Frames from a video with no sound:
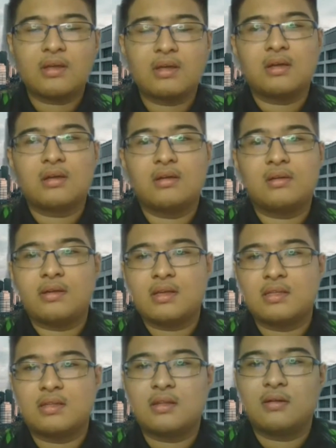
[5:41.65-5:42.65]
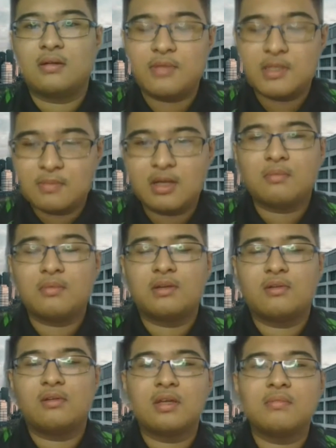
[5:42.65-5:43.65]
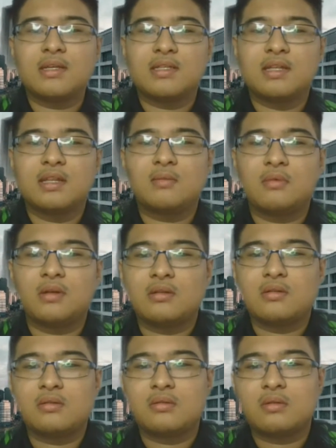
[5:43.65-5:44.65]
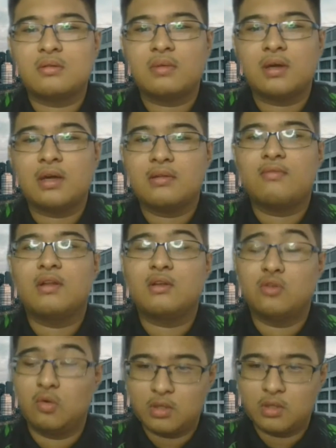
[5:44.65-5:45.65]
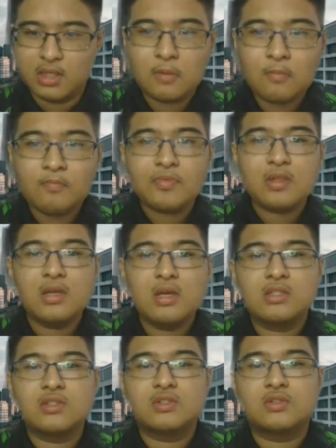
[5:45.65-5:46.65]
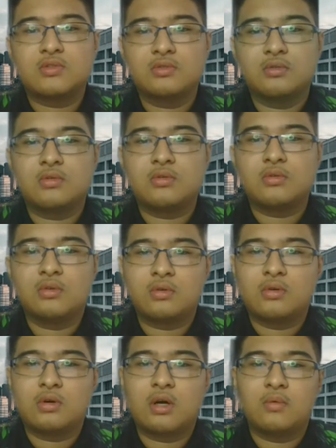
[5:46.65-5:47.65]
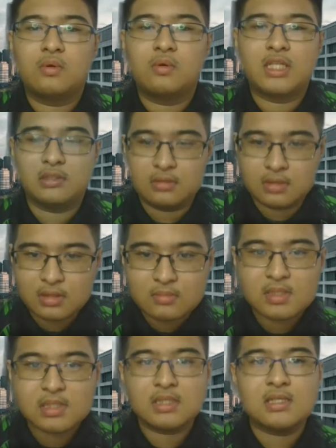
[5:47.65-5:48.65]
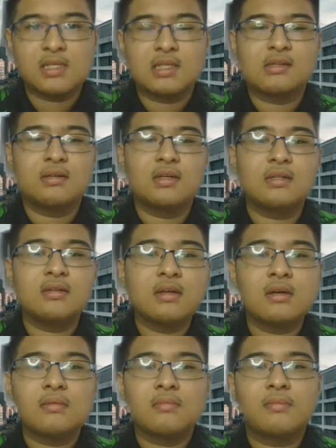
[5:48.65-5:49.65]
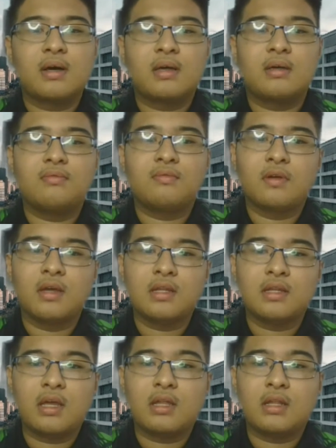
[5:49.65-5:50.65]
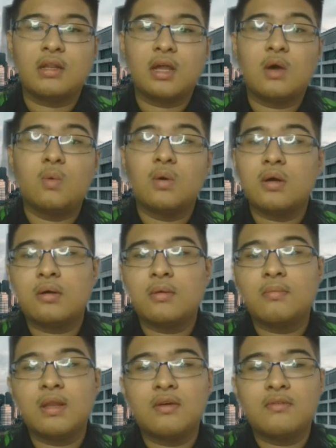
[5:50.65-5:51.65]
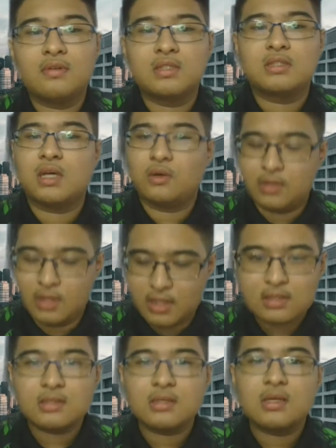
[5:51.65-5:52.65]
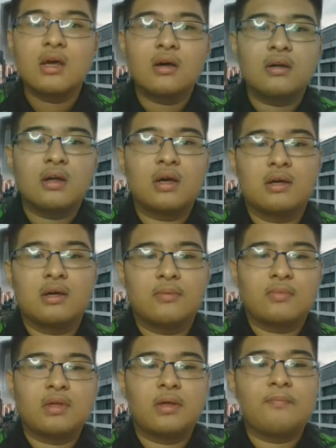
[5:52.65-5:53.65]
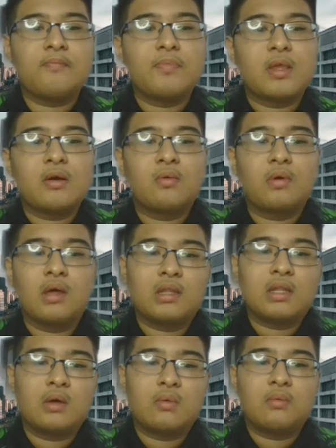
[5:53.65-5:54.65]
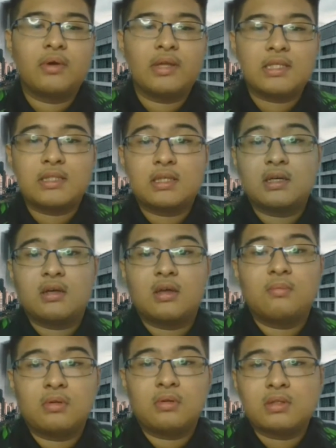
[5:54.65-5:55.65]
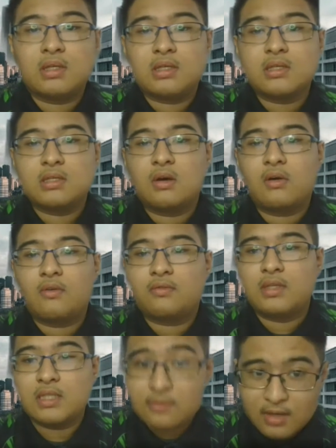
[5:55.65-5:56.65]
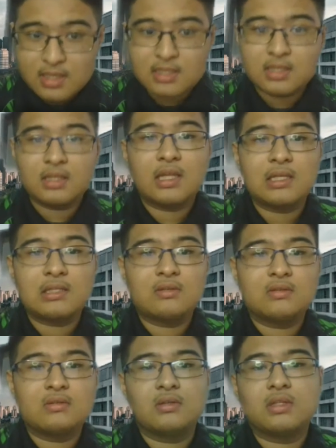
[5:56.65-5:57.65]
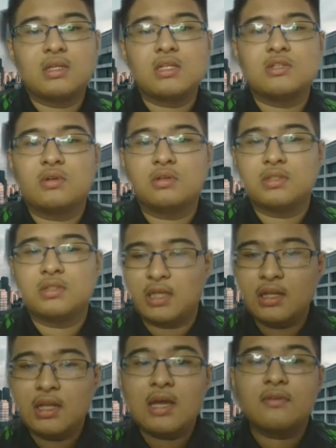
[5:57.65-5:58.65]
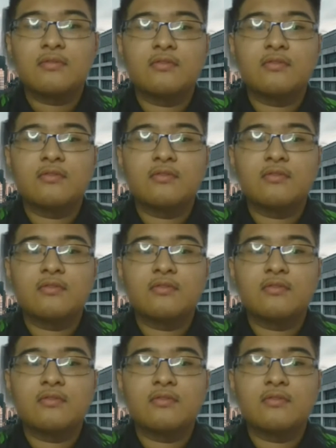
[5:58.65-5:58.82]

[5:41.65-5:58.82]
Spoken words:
Bismillahirrahmanirrahim. Assalamualaikum and very good morning. So, our lecturer, Mr. Santharan, my friend and our beloved audience. Okay, well, now what is the importance of this vaccine that society should understand?